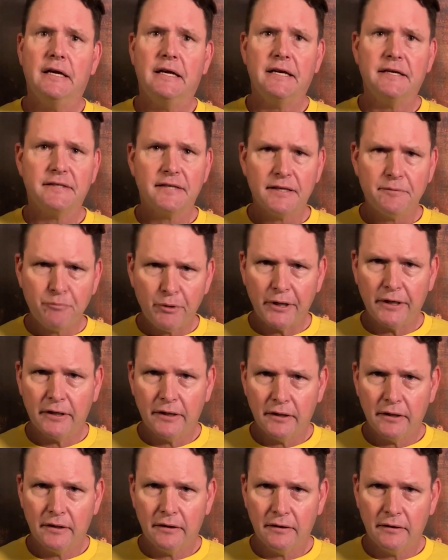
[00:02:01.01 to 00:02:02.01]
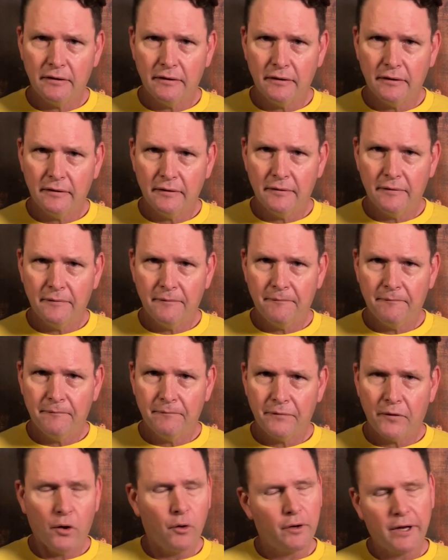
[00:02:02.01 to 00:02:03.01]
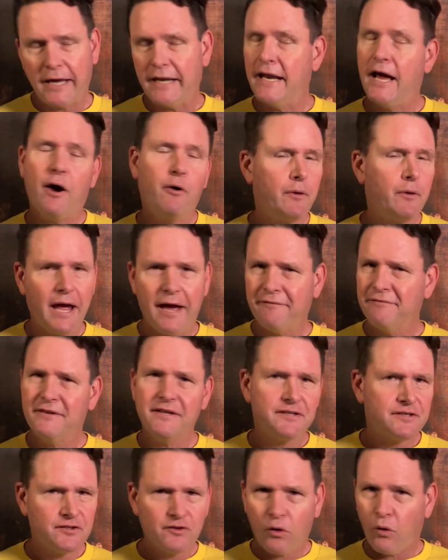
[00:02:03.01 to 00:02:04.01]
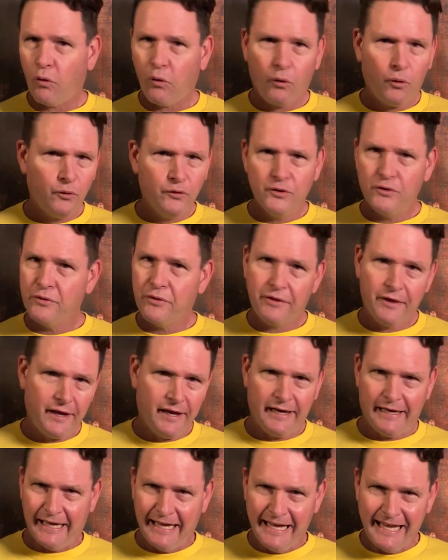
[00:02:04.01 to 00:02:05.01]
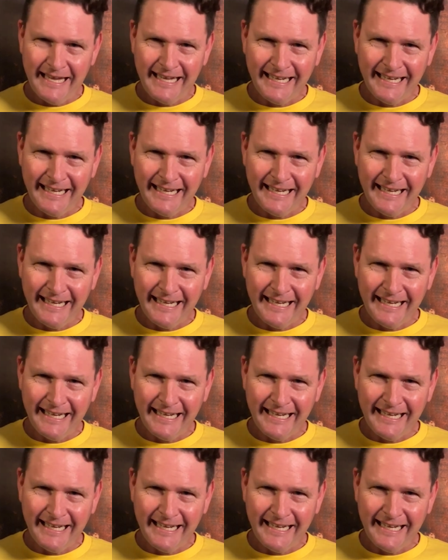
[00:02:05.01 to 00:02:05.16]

He said, but okay, now this is a whole new thing.